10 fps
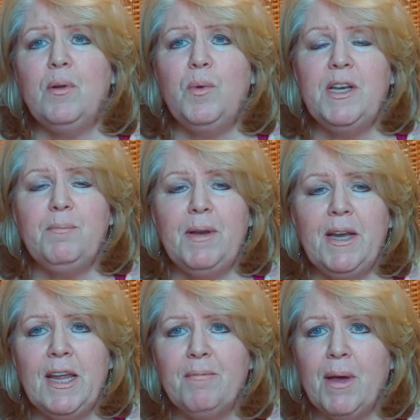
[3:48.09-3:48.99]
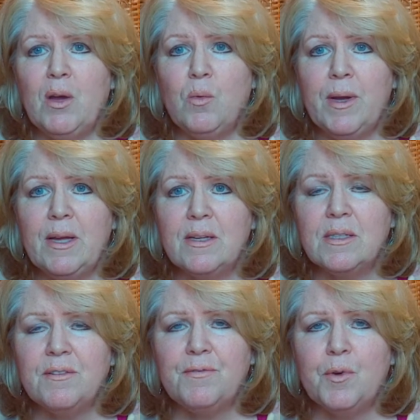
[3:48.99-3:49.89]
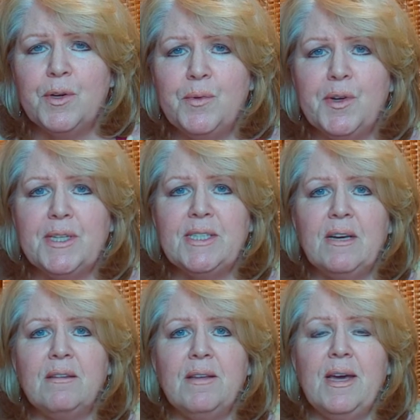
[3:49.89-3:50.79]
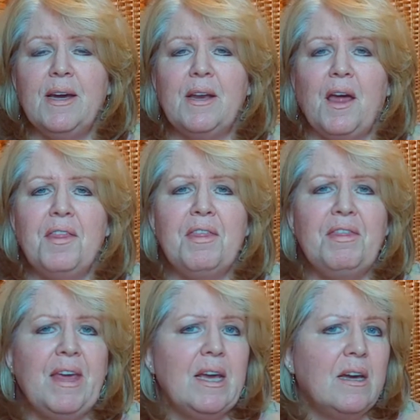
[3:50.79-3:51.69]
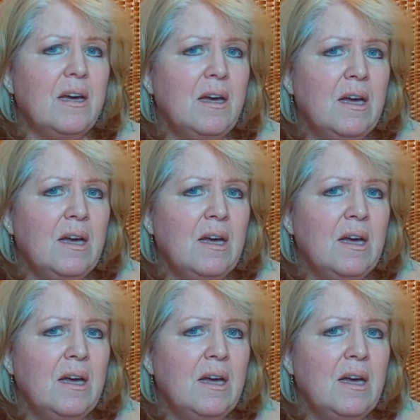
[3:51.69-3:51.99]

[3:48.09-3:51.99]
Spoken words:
A Wind Beneath My Wings, if one were to sing that, I think